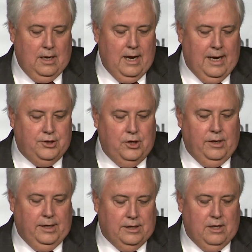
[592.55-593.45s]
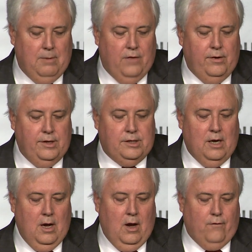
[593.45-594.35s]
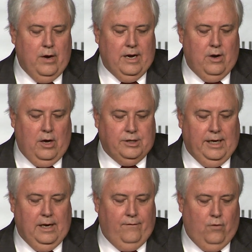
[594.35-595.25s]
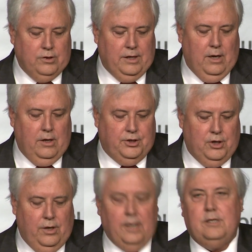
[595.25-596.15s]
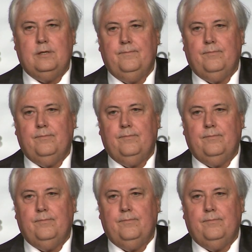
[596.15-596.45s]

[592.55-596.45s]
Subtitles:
and duties and the methods of recognising and enforcing those duties.